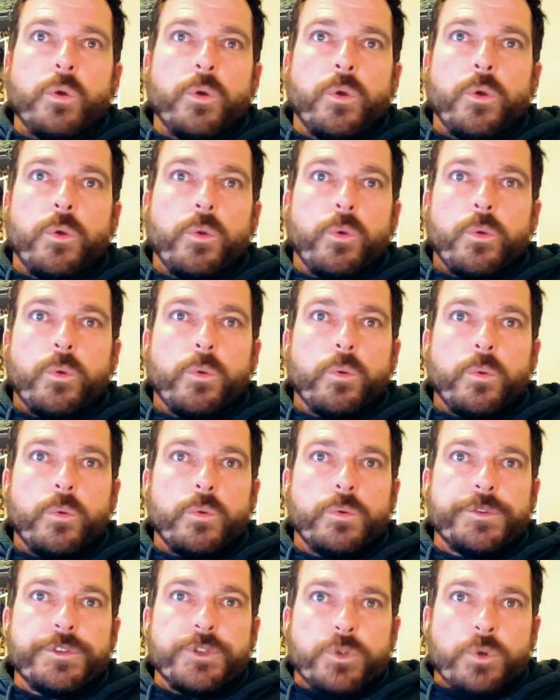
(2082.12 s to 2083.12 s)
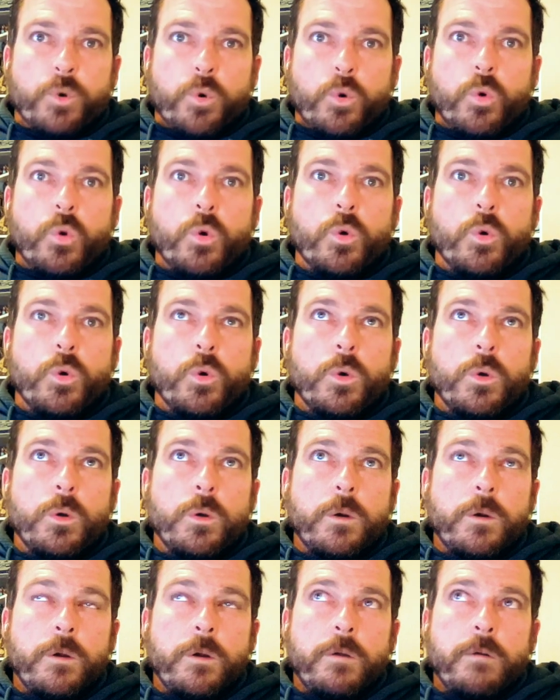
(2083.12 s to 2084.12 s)
who saw
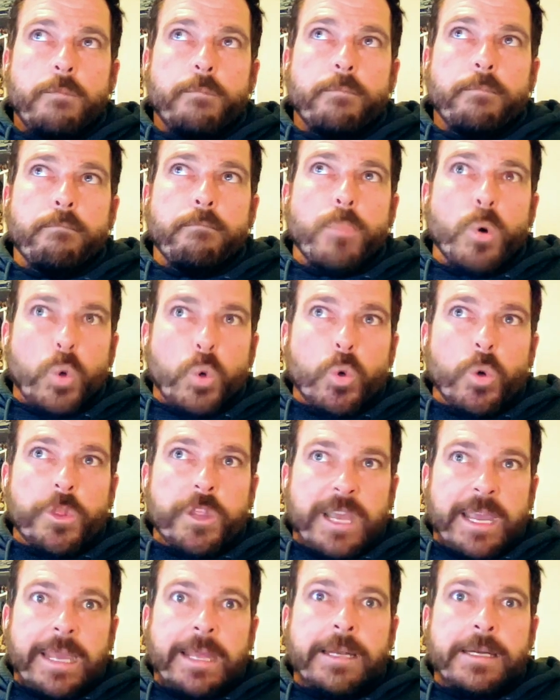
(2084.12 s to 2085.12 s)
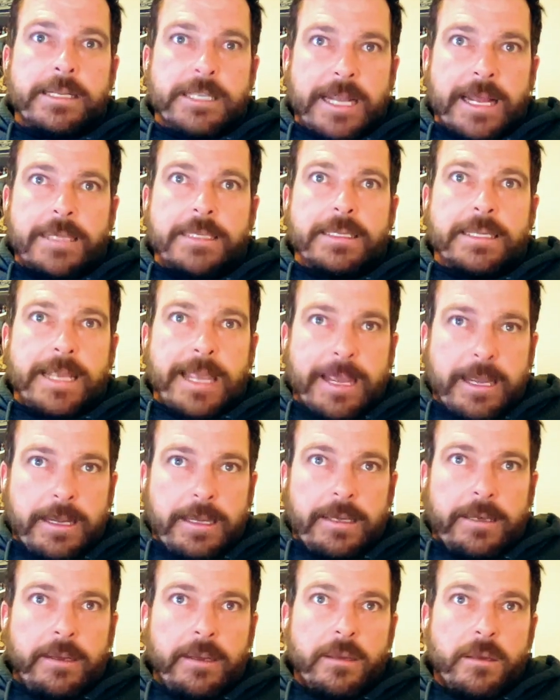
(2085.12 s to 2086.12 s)
more than just
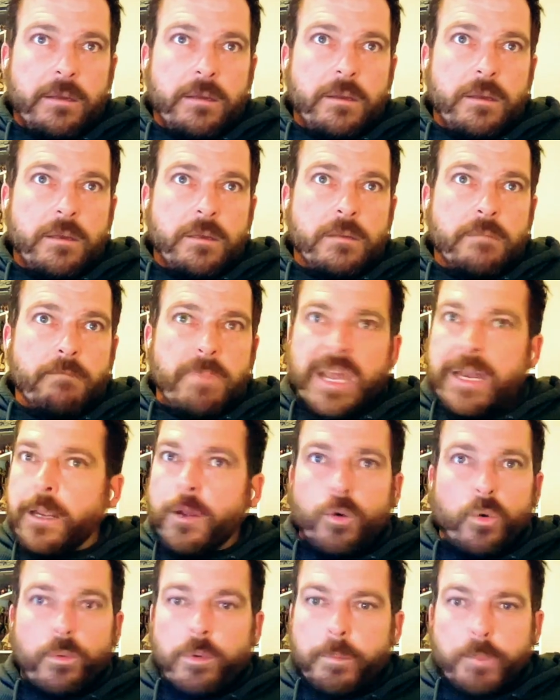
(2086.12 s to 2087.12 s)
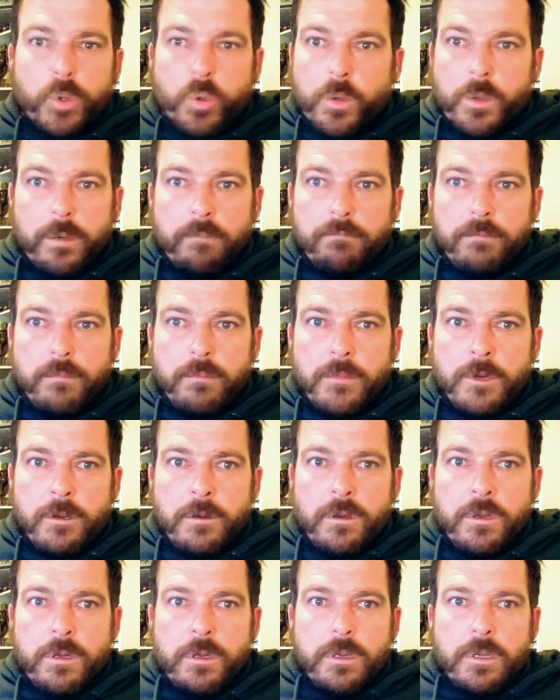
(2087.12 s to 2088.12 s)
the medical report.
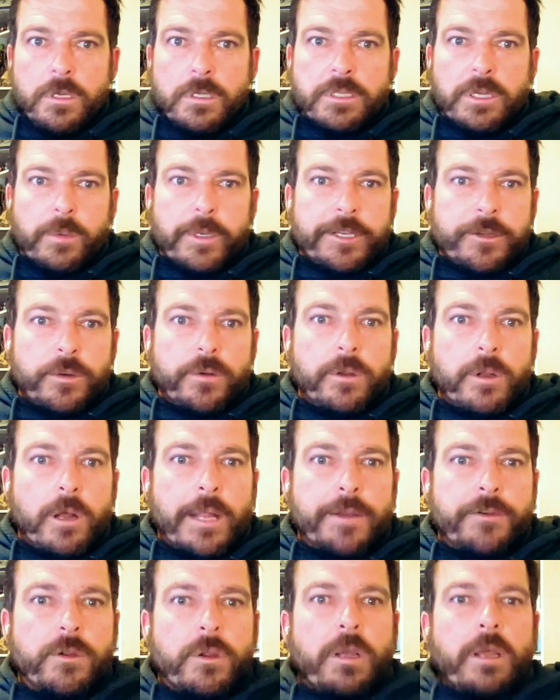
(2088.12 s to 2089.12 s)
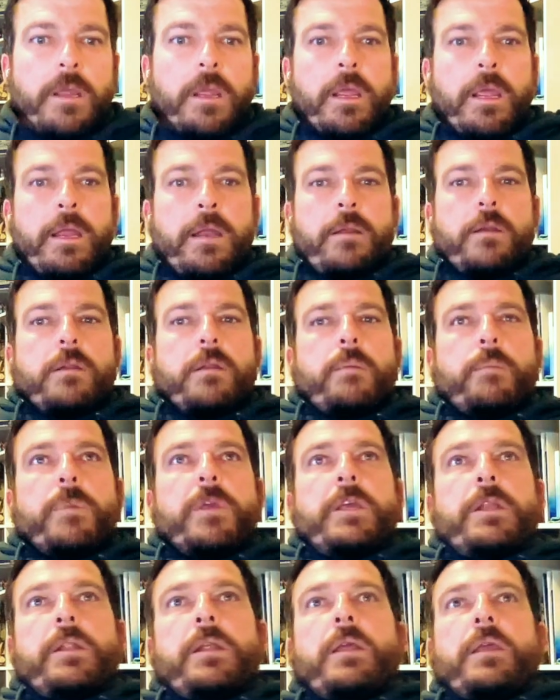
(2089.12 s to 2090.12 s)
So in
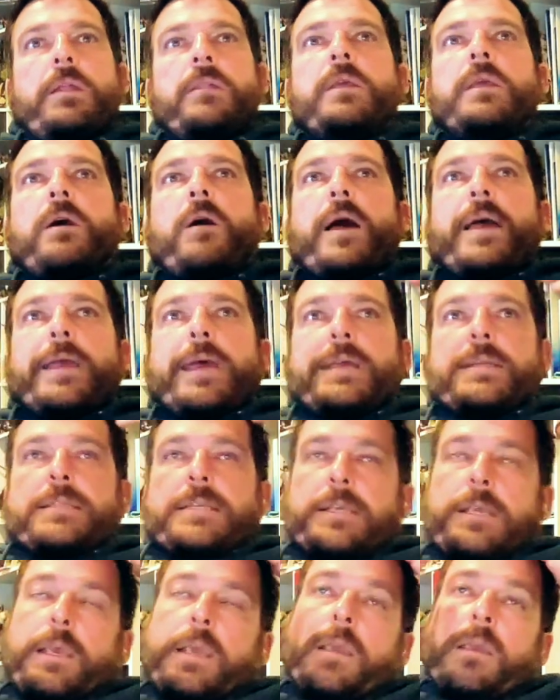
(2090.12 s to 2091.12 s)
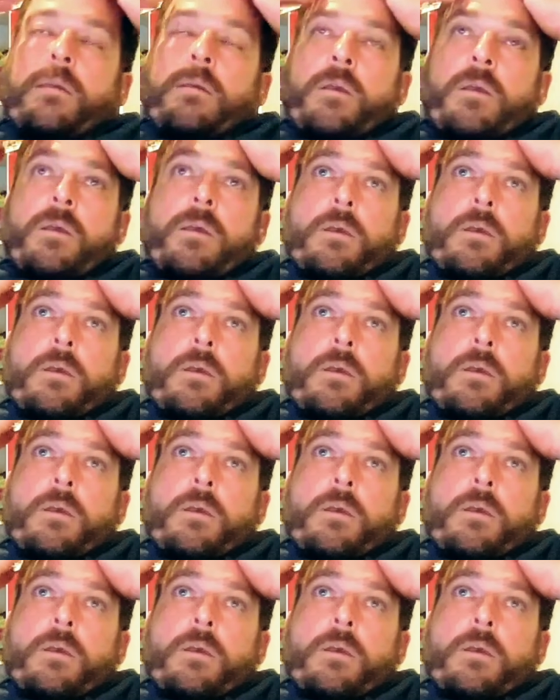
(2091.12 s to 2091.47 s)
the IAC,